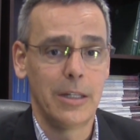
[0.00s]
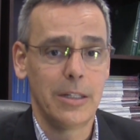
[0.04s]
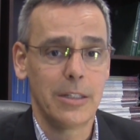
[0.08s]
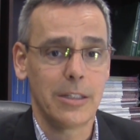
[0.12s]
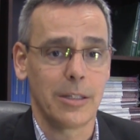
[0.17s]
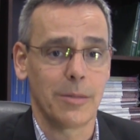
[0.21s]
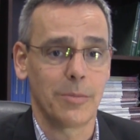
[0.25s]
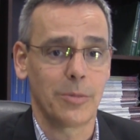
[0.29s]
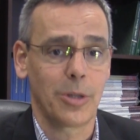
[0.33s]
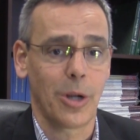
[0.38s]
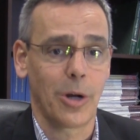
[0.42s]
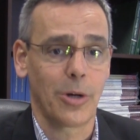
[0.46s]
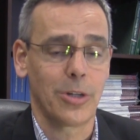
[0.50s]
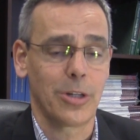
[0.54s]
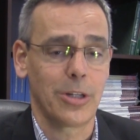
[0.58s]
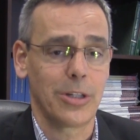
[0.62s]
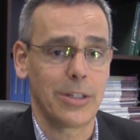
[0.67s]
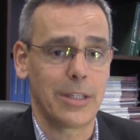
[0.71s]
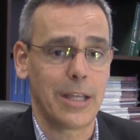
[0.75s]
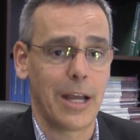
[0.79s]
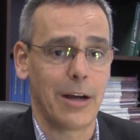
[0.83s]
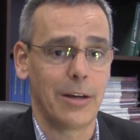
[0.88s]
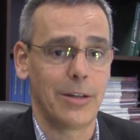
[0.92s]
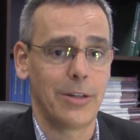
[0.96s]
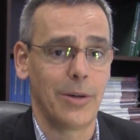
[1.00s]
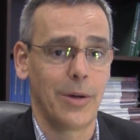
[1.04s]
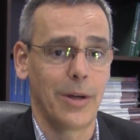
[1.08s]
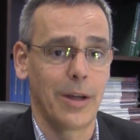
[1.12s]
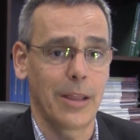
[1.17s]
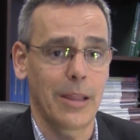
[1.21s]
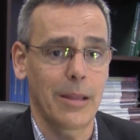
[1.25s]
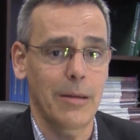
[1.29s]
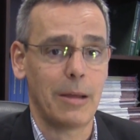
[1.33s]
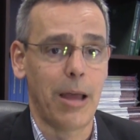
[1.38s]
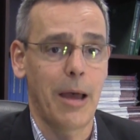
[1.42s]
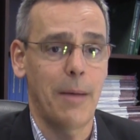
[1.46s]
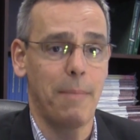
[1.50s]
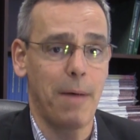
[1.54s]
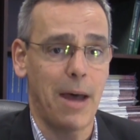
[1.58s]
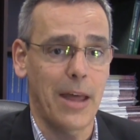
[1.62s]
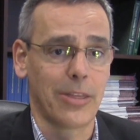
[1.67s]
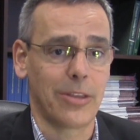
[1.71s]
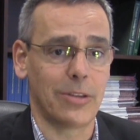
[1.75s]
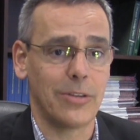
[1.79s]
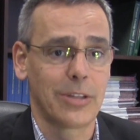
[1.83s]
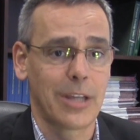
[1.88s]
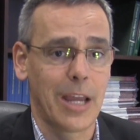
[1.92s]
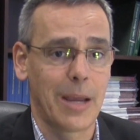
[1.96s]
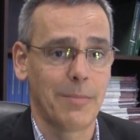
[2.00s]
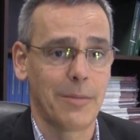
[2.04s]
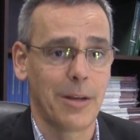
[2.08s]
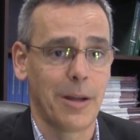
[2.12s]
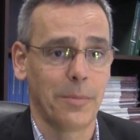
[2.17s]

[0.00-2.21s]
Some surgeons there doing about the same